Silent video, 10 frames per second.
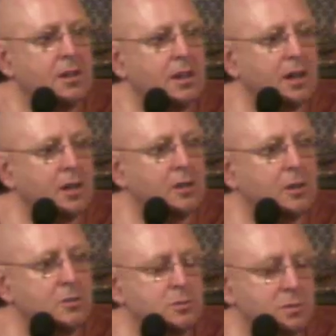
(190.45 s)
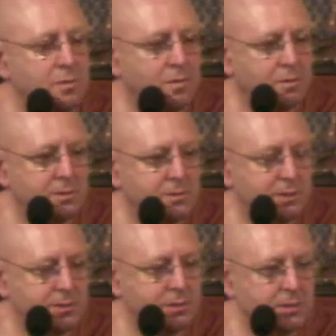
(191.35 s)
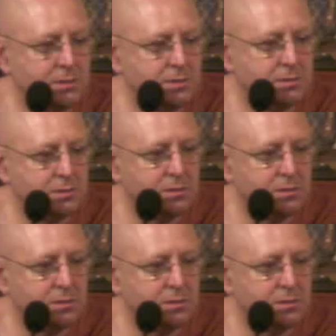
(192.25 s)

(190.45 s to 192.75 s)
uh, go to for assistance.